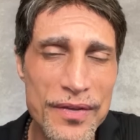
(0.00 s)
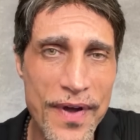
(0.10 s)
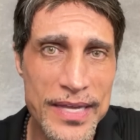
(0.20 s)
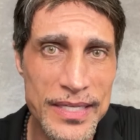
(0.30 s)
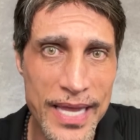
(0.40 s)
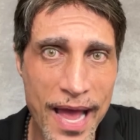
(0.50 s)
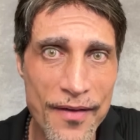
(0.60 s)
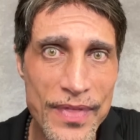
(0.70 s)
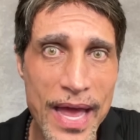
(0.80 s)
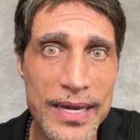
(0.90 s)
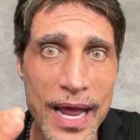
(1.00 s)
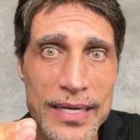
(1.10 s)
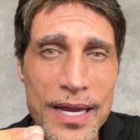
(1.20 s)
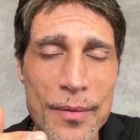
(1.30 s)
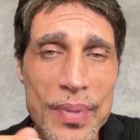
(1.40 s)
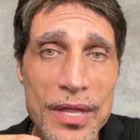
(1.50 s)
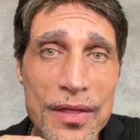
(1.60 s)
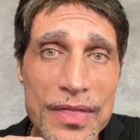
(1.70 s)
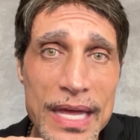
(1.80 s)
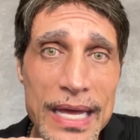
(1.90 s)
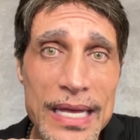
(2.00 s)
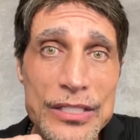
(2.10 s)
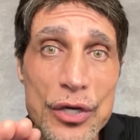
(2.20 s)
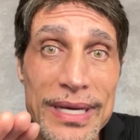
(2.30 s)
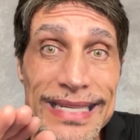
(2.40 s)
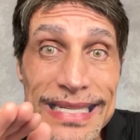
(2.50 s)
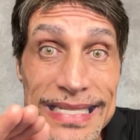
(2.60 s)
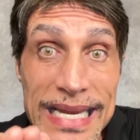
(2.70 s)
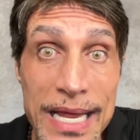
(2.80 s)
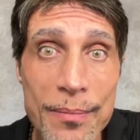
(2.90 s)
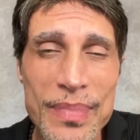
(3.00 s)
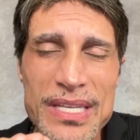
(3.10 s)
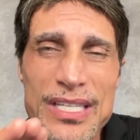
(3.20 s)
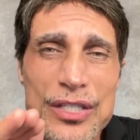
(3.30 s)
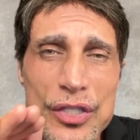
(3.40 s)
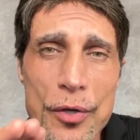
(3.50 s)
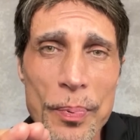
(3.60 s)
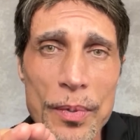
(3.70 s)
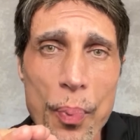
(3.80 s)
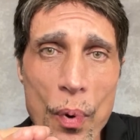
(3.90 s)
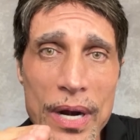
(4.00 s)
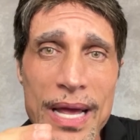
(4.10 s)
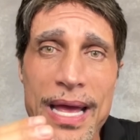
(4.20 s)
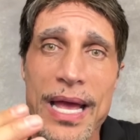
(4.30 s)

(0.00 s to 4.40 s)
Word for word: devices have that nighttime thing. The other thing is you can dim. This is super important.